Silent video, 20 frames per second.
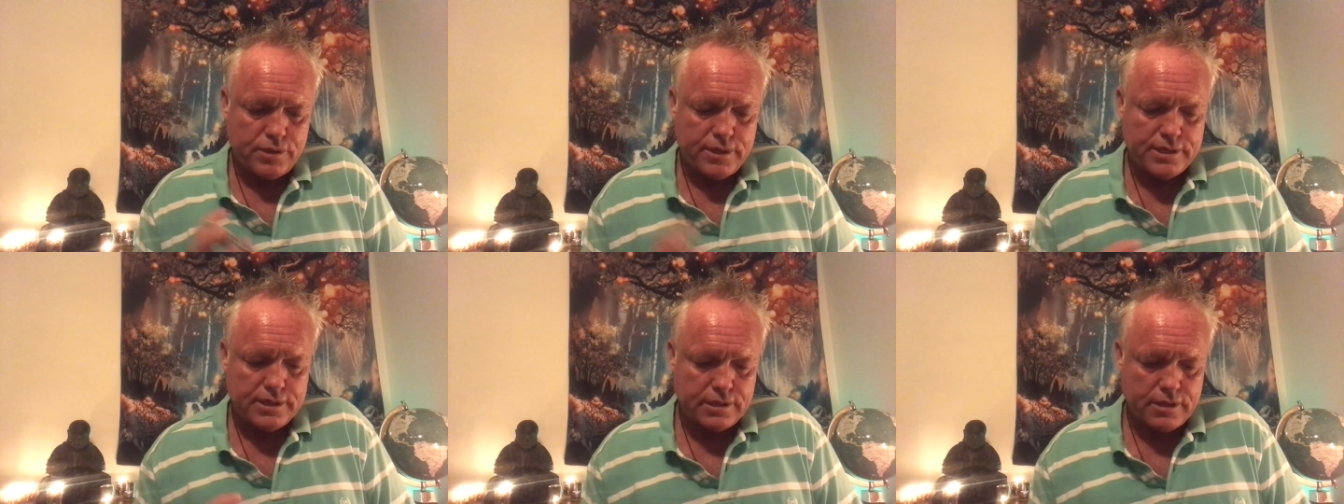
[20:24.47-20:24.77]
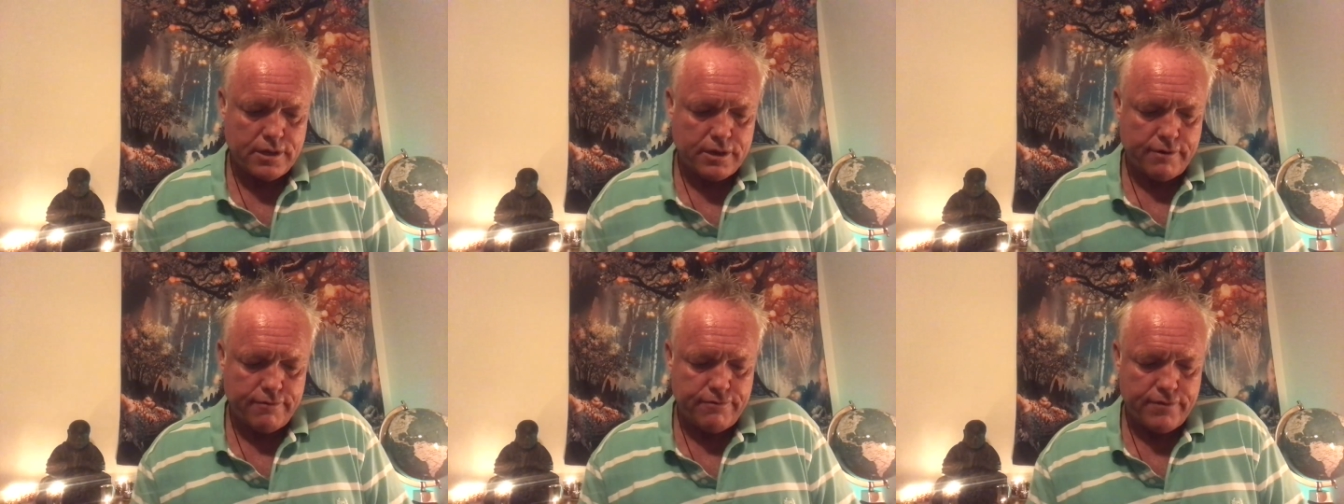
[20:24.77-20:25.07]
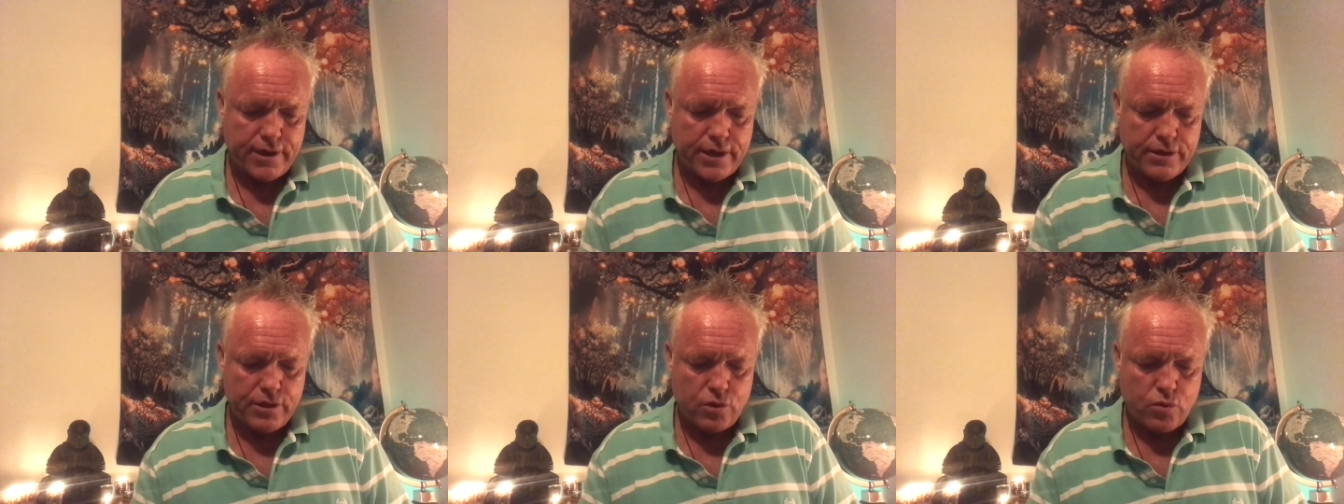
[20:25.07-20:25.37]
Please
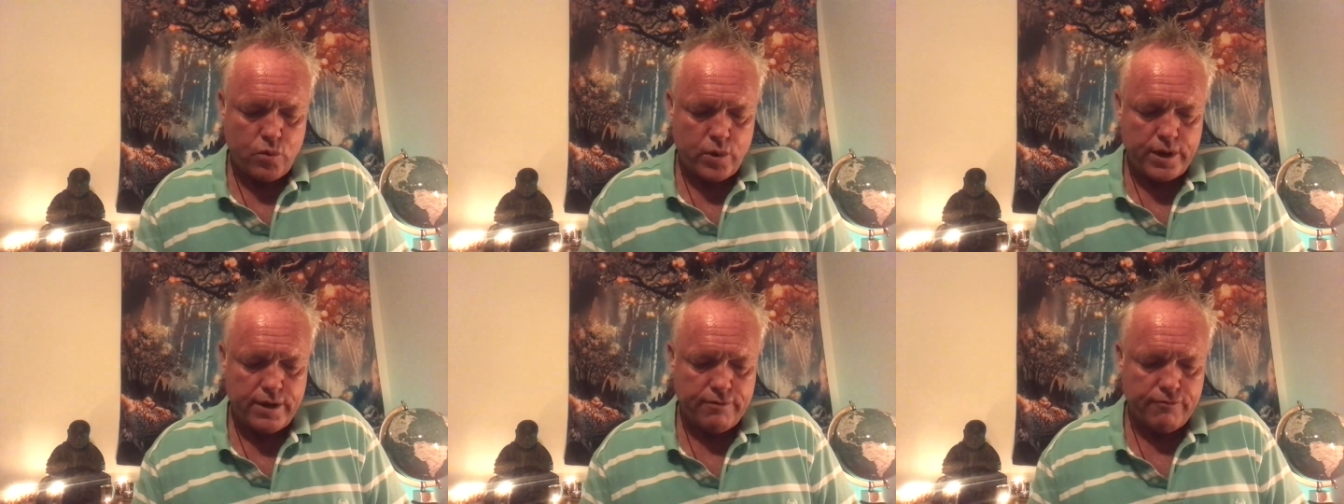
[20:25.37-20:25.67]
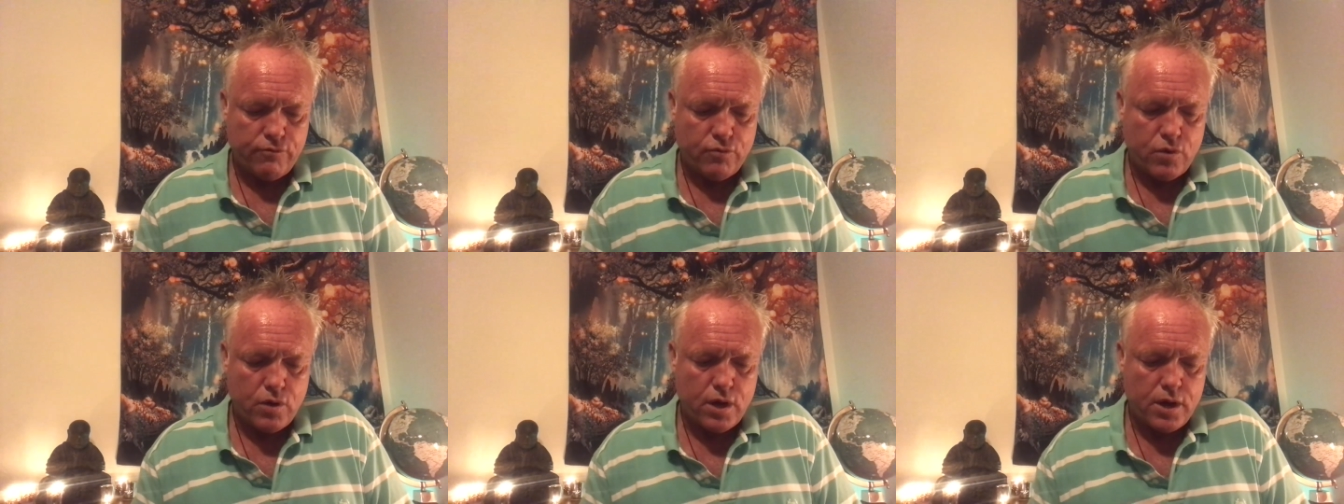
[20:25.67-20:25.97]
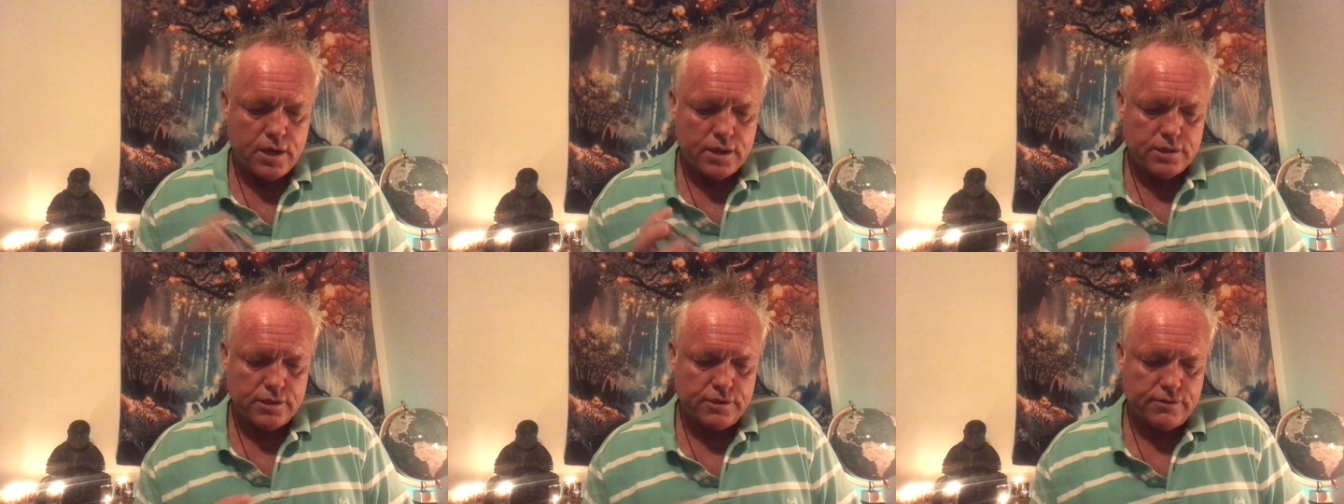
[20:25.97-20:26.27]
clarify the Queen of
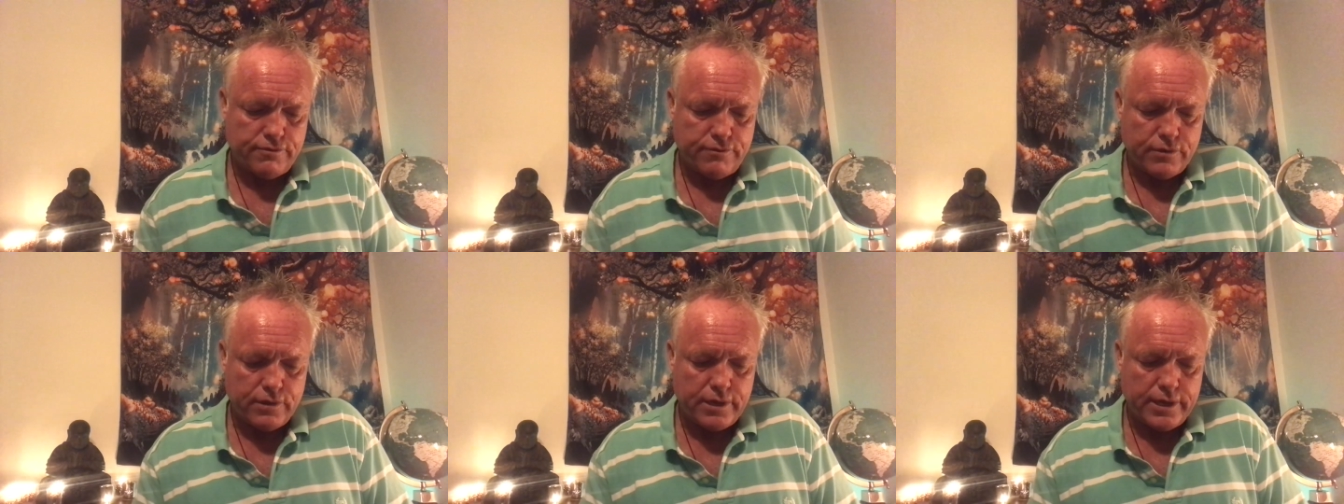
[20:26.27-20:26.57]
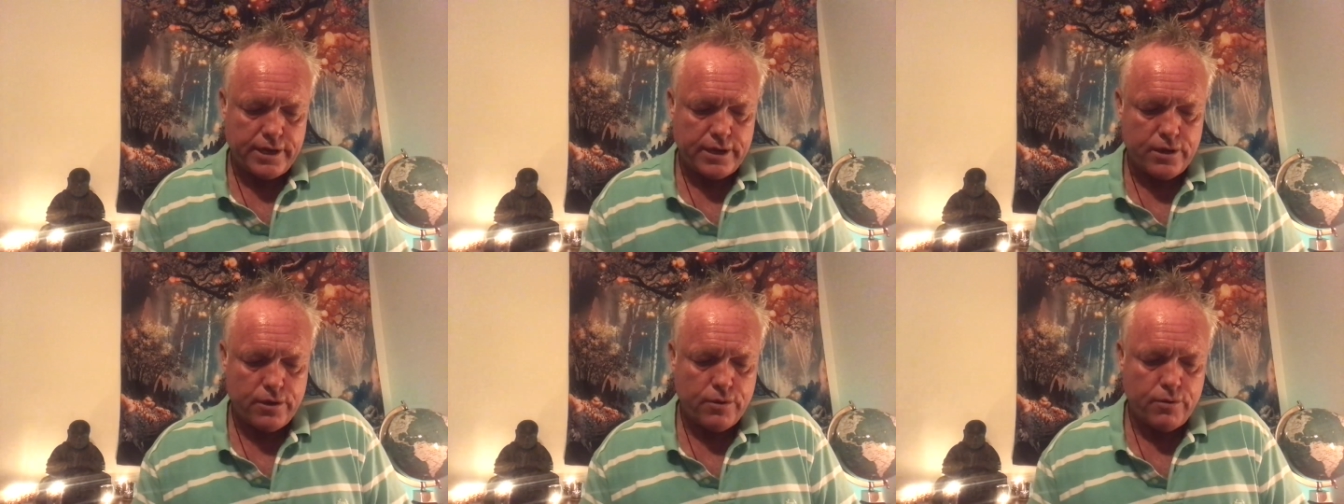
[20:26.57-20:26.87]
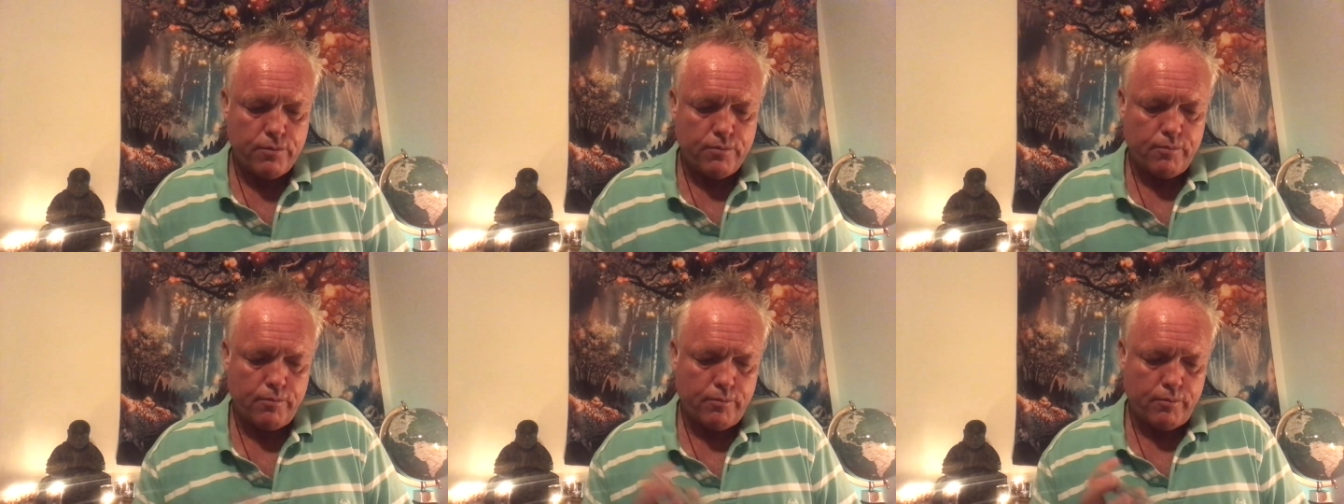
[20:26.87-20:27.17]
Wands for
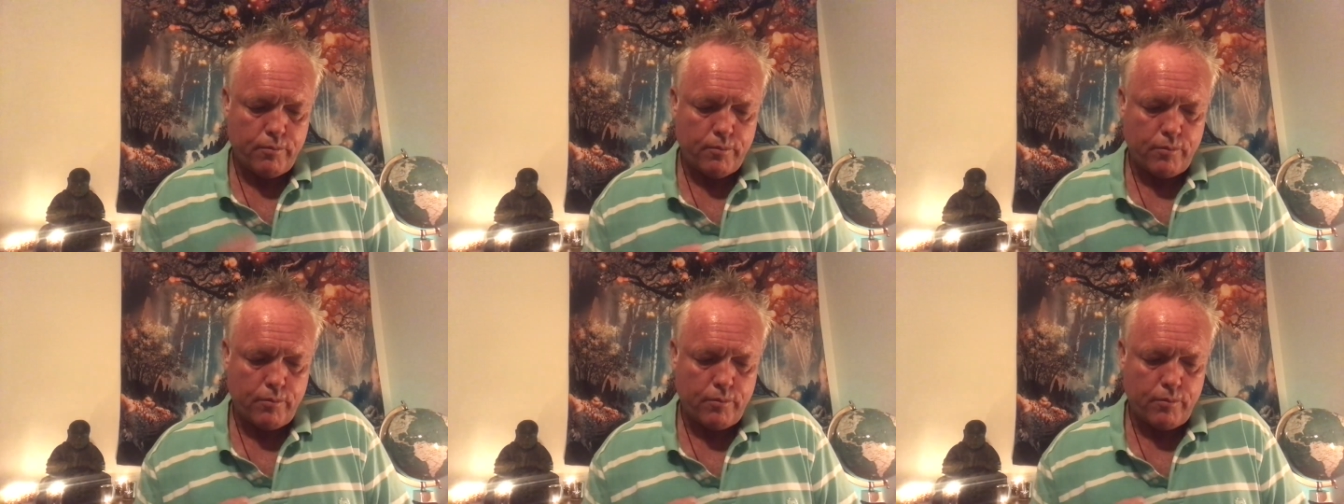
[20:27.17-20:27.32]
Leo.